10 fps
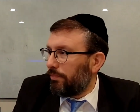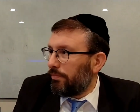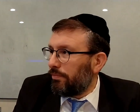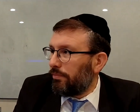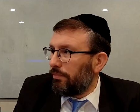
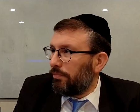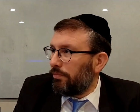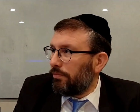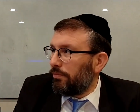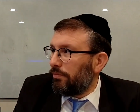
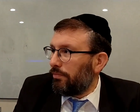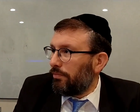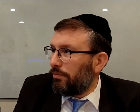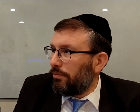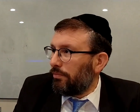
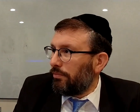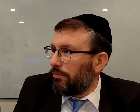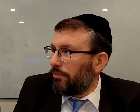Nobody speaks.